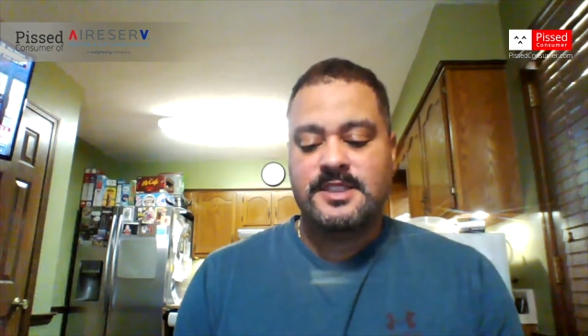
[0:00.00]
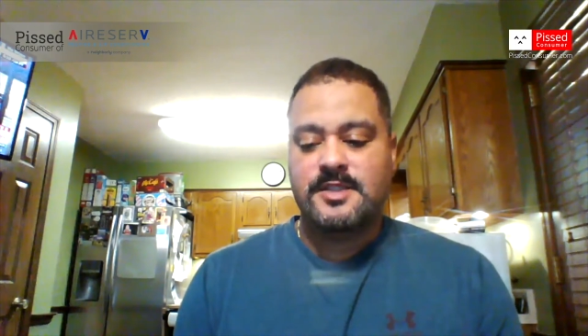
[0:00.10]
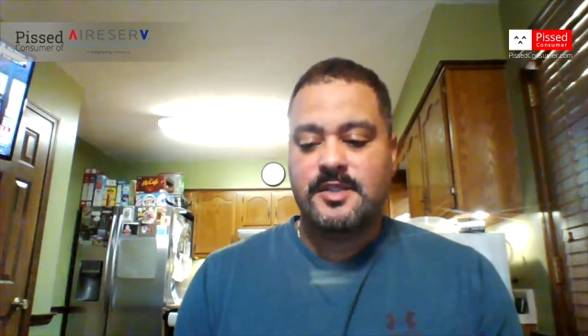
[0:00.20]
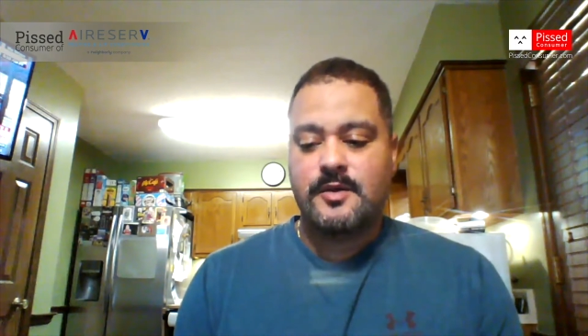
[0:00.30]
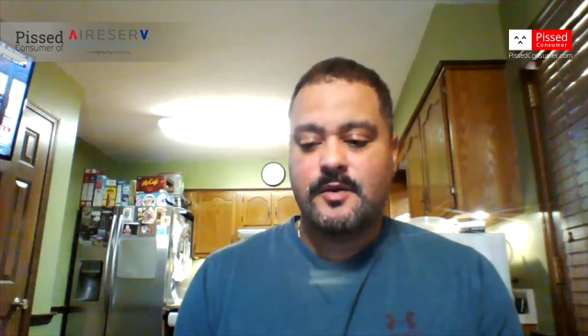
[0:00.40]

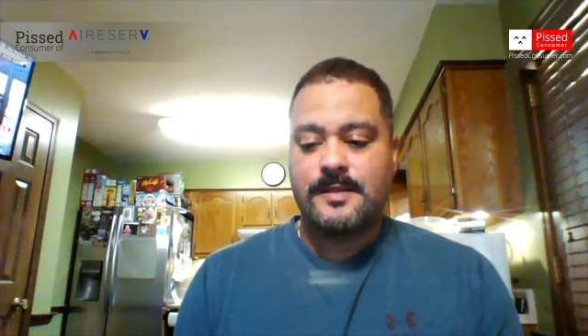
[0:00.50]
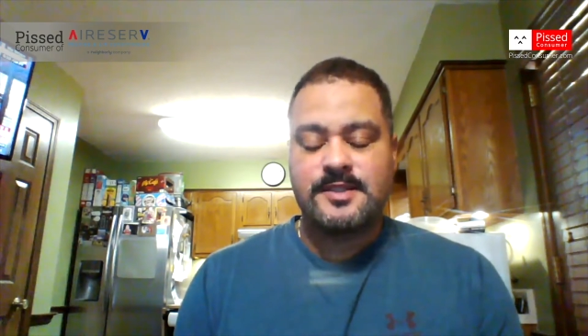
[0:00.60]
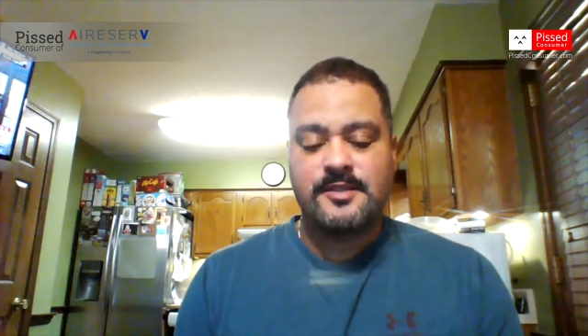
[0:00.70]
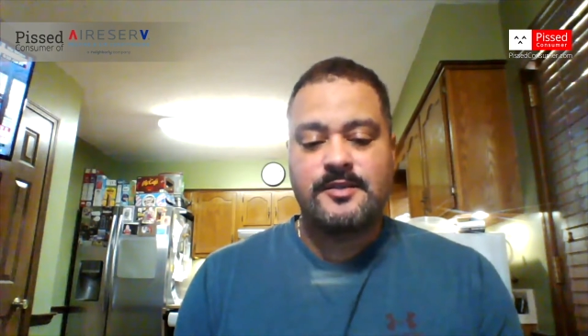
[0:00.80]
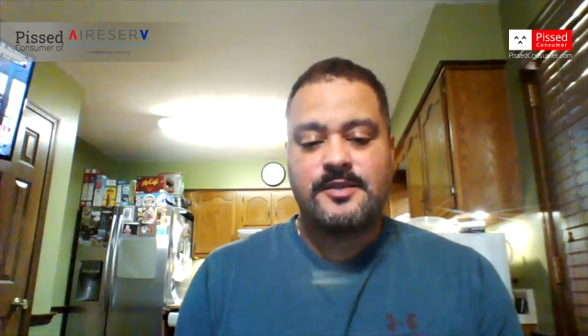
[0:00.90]
so I'm
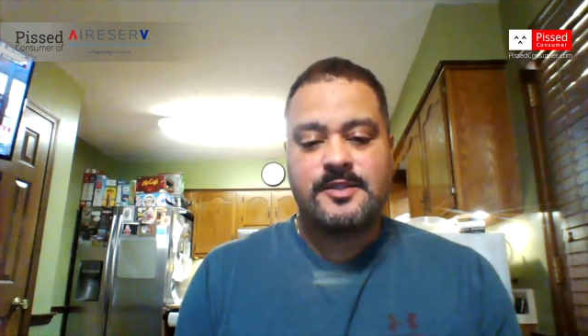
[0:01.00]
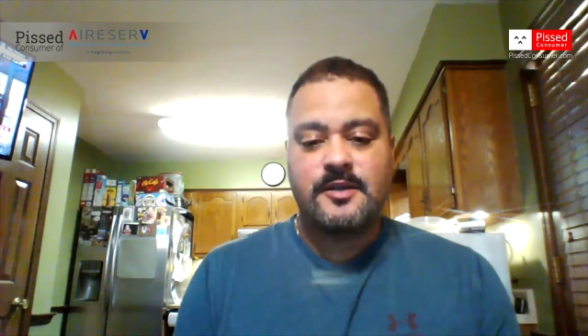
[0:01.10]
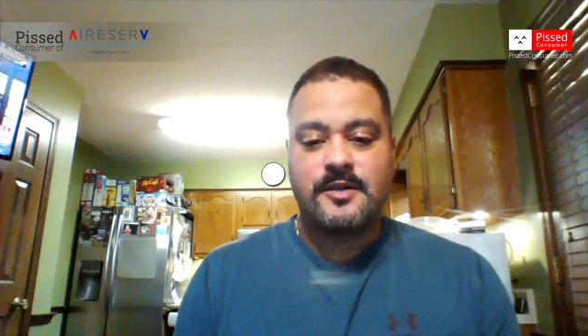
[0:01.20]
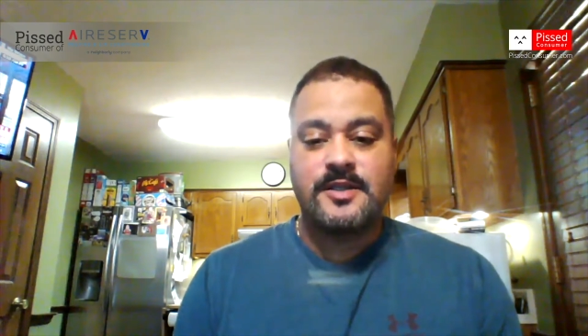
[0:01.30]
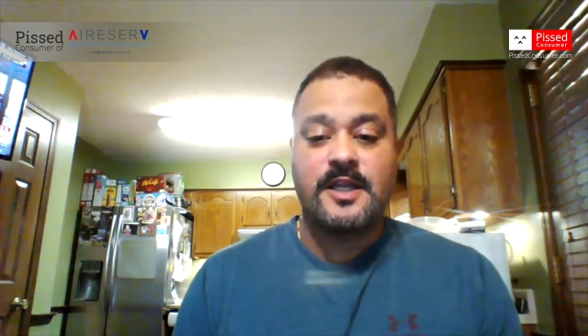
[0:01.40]
still
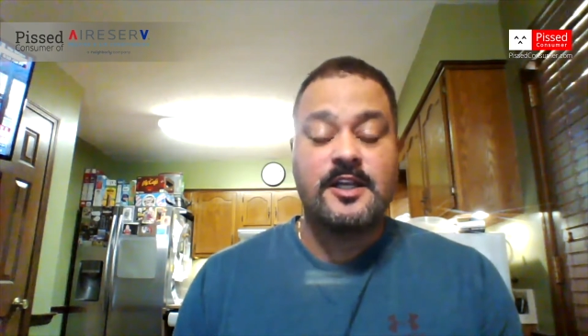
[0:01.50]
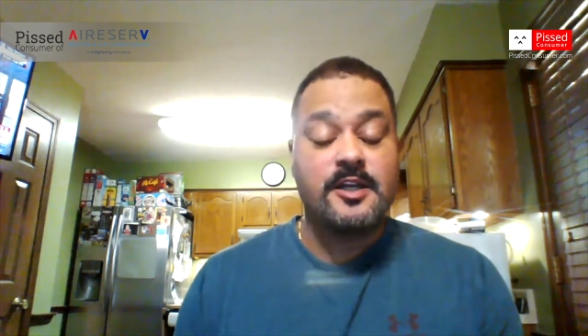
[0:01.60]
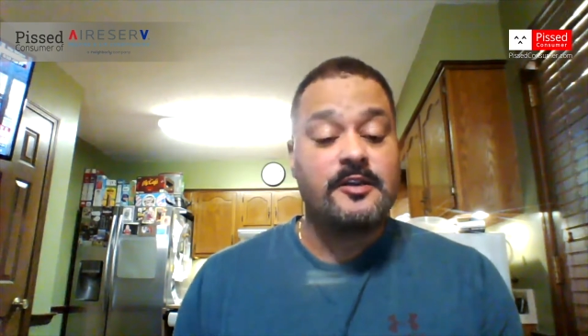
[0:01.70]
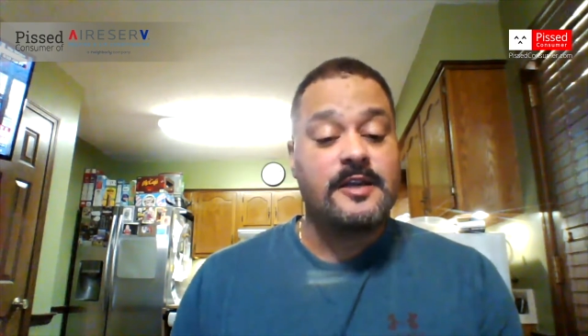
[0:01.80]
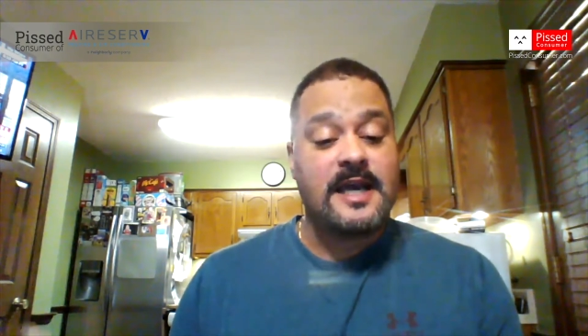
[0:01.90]
concerned, and
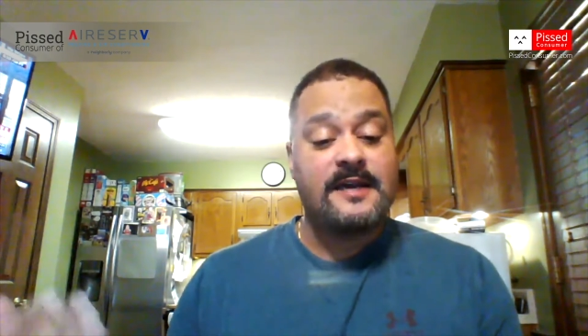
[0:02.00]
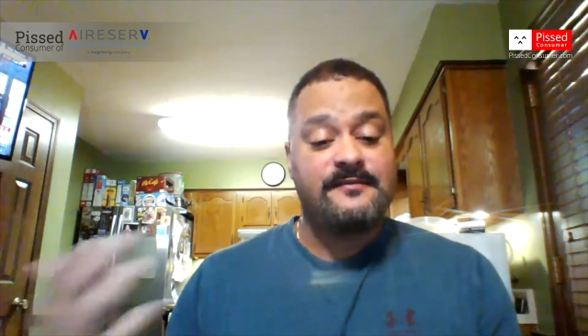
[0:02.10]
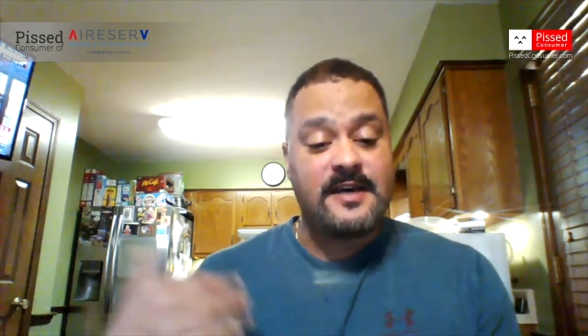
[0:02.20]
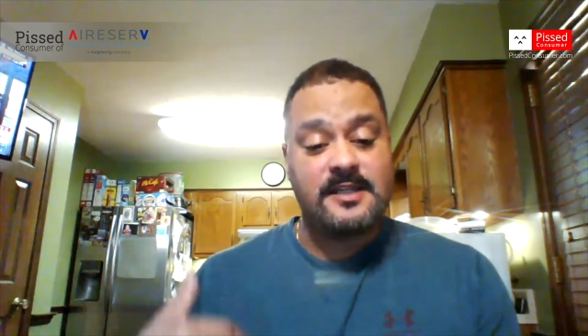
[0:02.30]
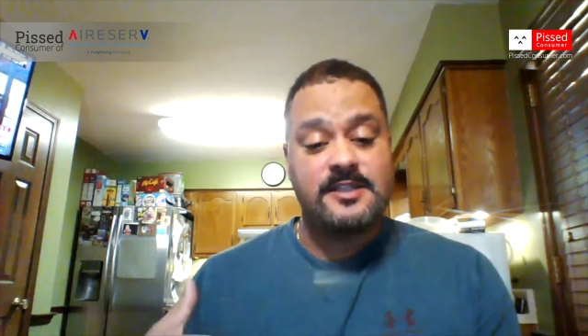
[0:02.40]
another guy
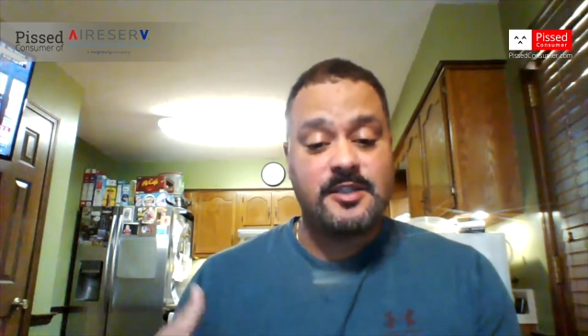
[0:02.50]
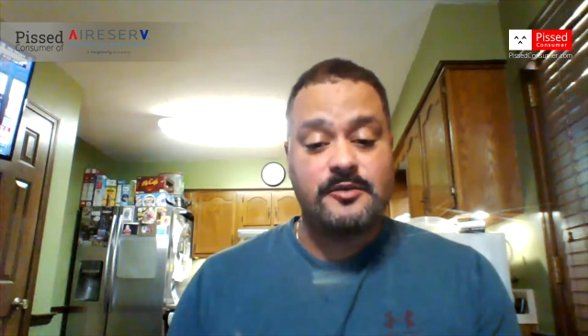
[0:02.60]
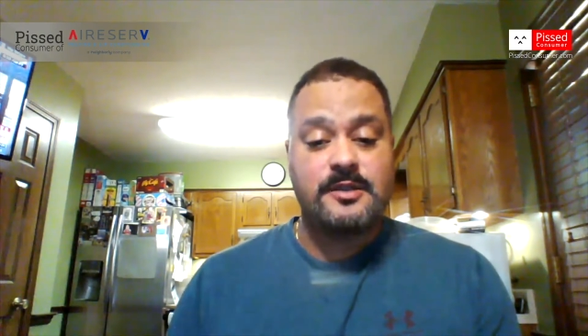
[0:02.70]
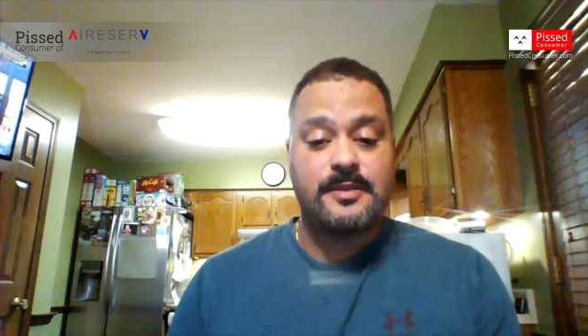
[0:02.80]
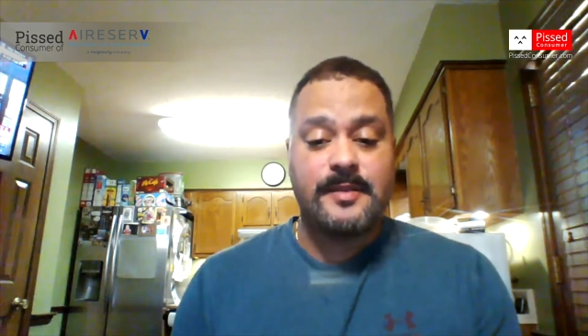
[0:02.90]
finally
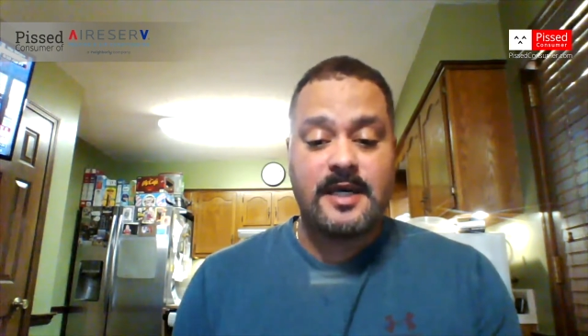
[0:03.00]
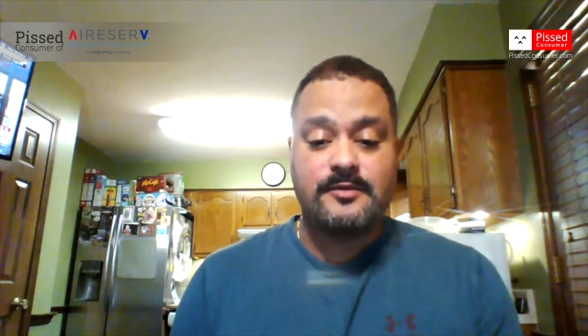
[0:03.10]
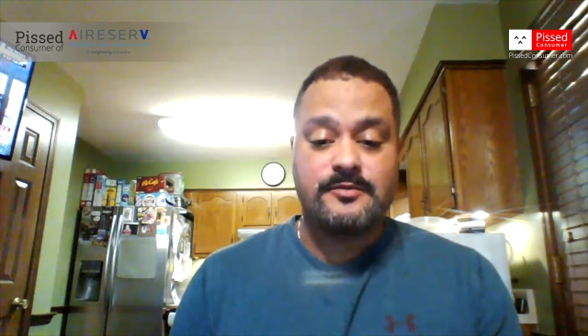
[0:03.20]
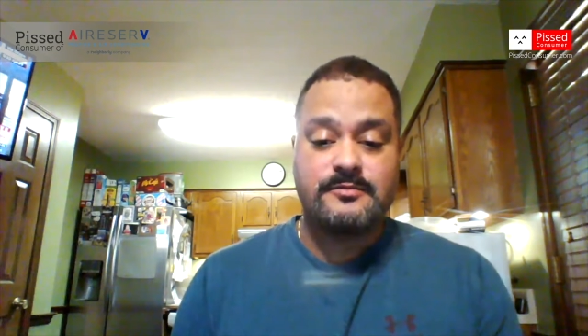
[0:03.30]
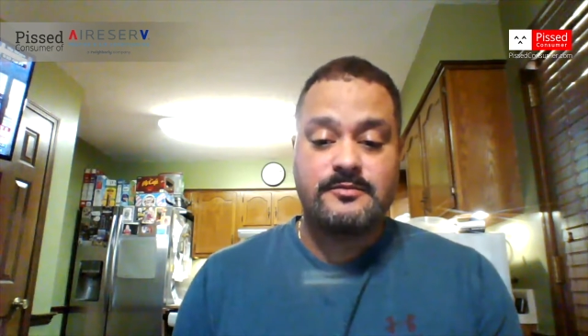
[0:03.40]
shows up about
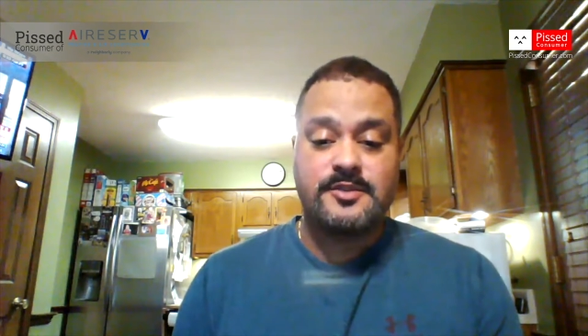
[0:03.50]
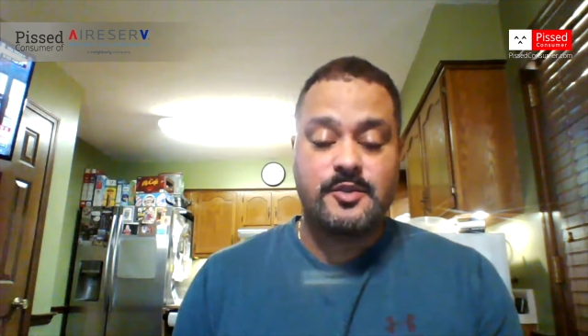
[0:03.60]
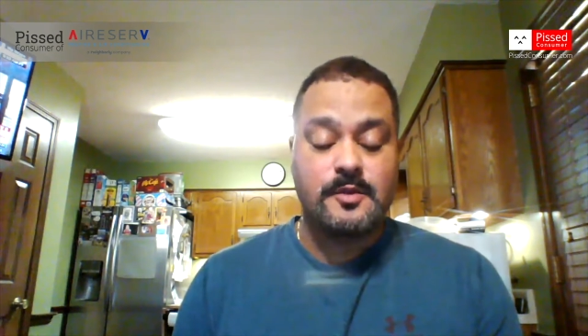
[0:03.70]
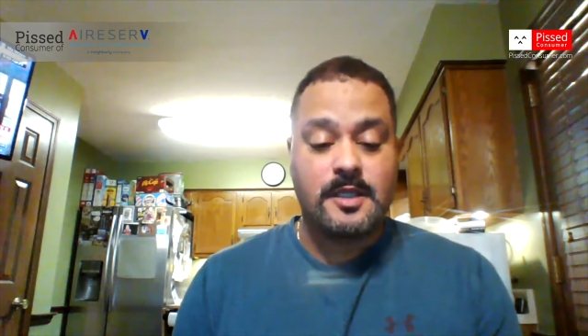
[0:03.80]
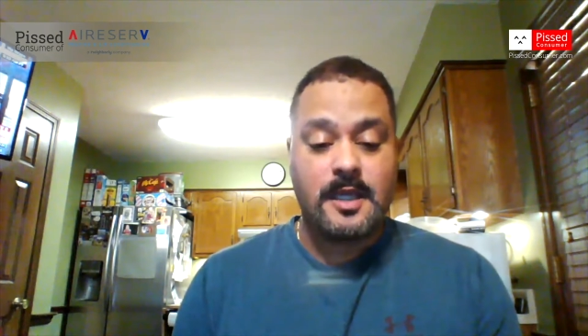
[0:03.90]

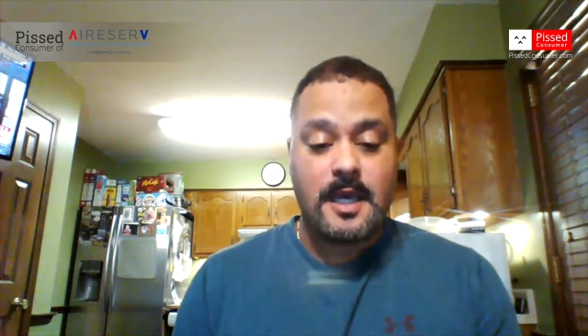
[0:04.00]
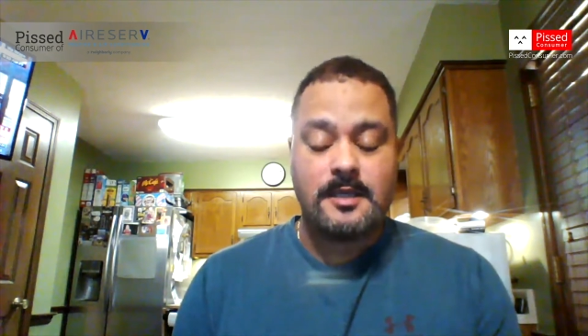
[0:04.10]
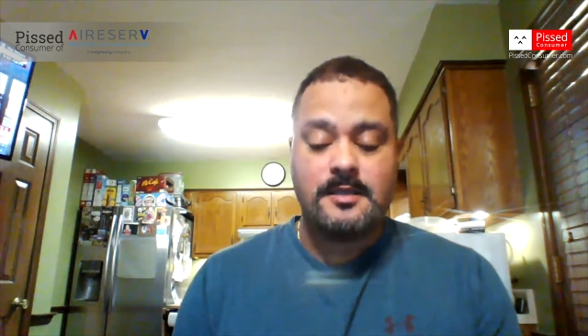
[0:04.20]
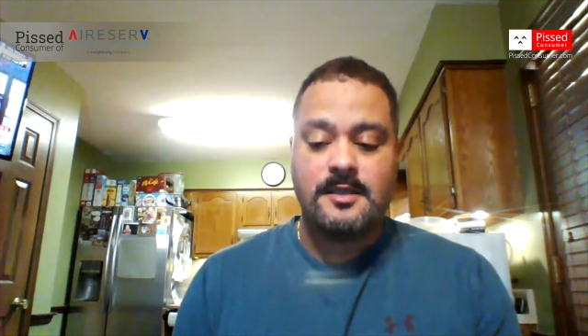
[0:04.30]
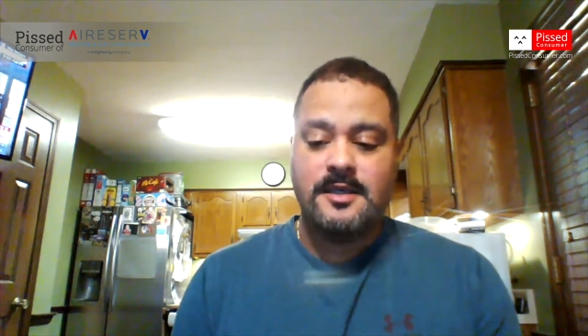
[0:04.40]
2 o'clock,